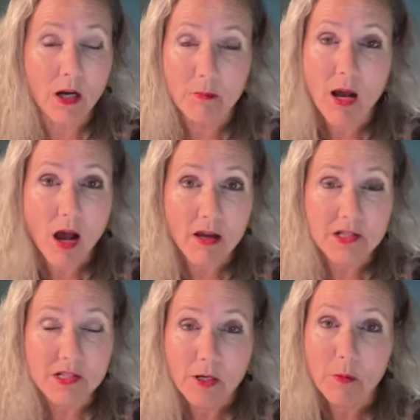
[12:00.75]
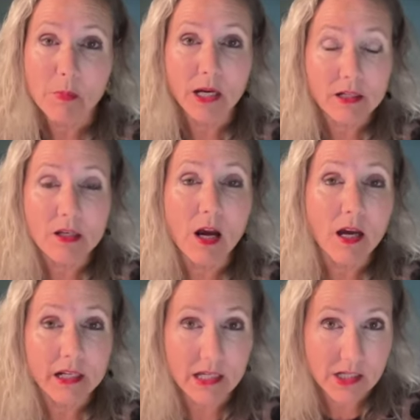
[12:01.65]
Hamas, but
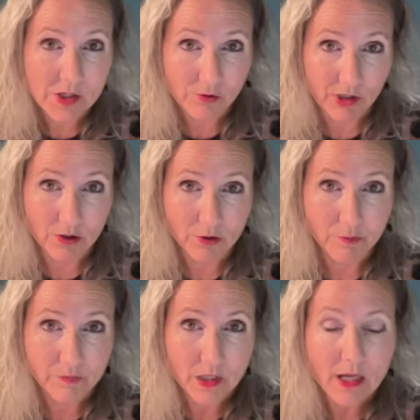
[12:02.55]
not Israel